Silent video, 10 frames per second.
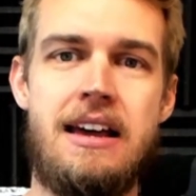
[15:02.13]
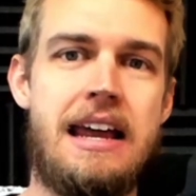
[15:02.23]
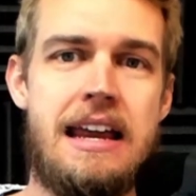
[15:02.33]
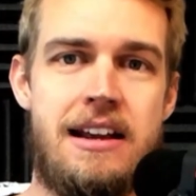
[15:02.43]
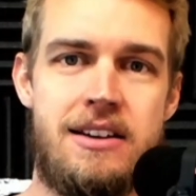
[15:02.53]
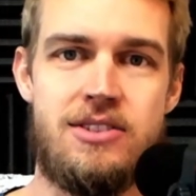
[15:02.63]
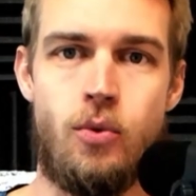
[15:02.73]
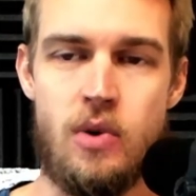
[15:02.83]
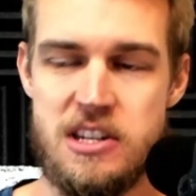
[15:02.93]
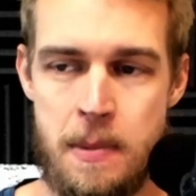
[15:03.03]
is
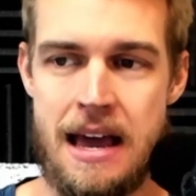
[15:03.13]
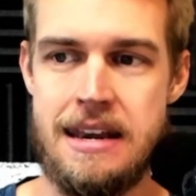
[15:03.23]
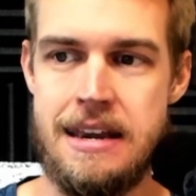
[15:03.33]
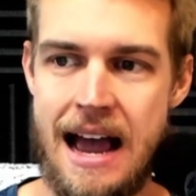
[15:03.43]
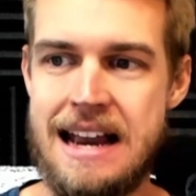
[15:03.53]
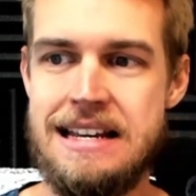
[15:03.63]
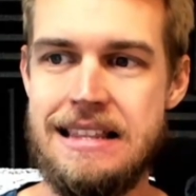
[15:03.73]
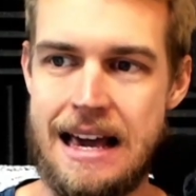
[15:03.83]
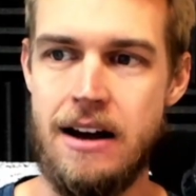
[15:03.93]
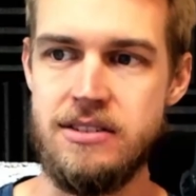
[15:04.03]
we spent
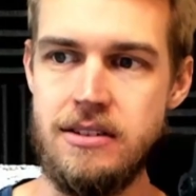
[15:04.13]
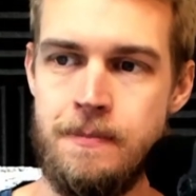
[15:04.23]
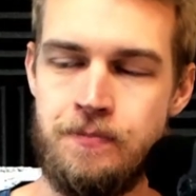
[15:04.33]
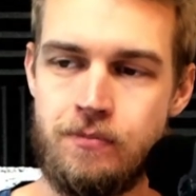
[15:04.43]
90,000